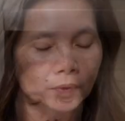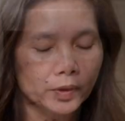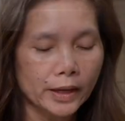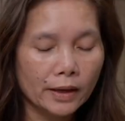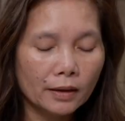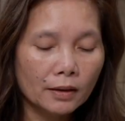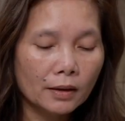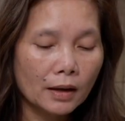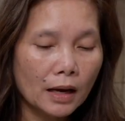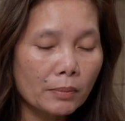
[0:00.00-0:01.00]
Okay,
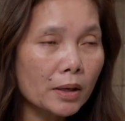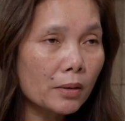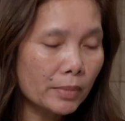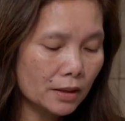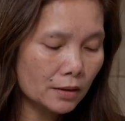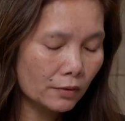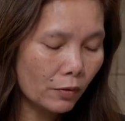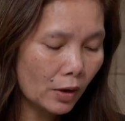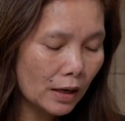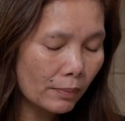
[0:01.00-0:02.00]
I'm going to mix in
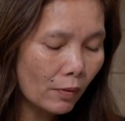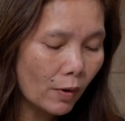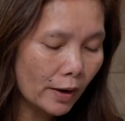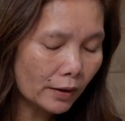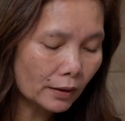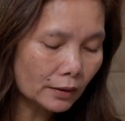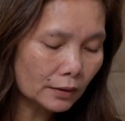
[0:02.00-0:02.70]
4 cups of water.